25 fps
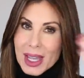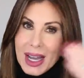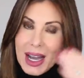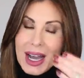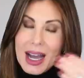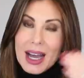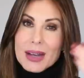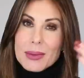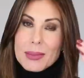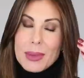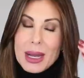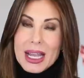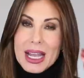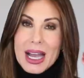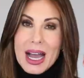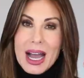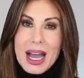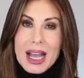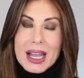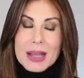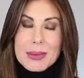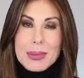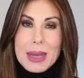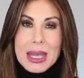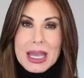on my
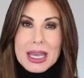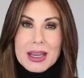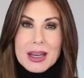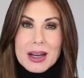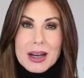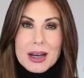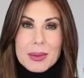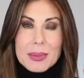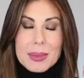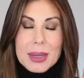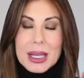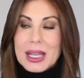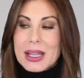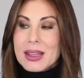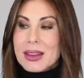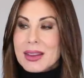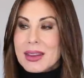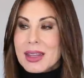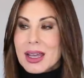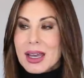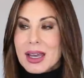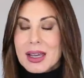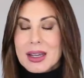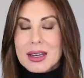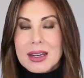eye makeup, and
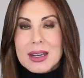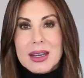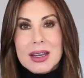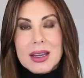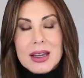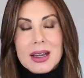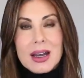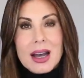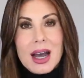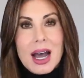then